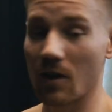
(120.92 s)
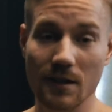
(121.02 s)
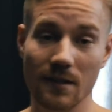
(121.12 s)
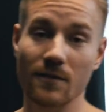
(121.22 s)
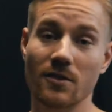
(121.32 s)

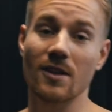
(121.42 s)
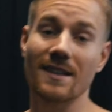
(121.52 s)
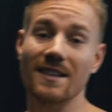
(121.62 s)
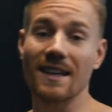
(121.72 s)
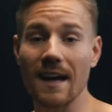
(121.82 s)
lots of
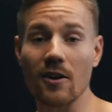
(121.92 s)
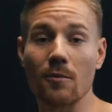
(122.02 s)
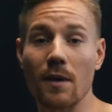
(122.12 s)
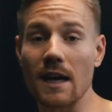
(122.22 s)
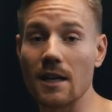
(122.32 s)
stress again on
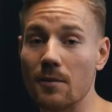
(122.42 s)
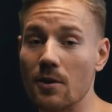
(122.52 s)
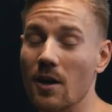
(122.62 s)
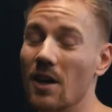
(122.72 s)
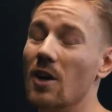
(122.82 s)
my
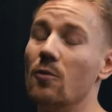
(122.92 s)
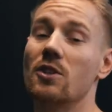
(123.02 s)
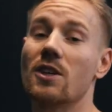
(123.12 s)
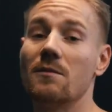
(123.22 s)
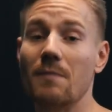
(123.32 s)
elbow,
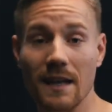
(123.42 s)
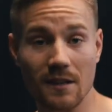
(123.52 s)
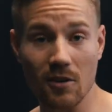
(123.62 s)
which can make the